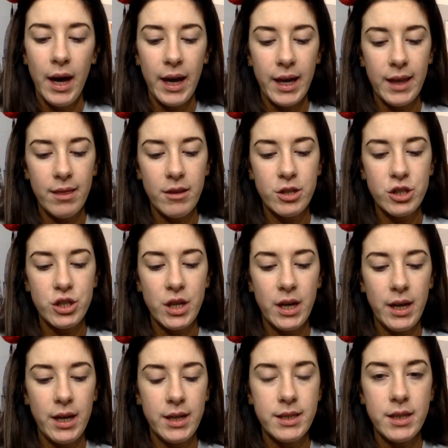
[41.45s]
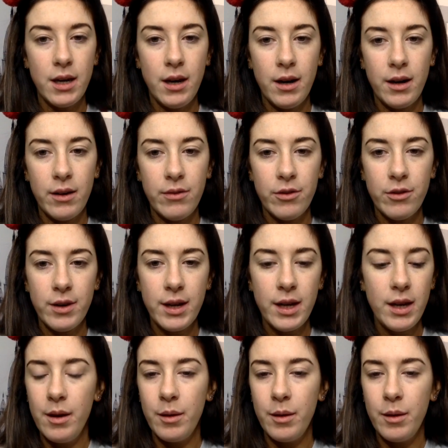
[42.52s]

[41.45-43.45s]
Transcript: in the shade Ivory,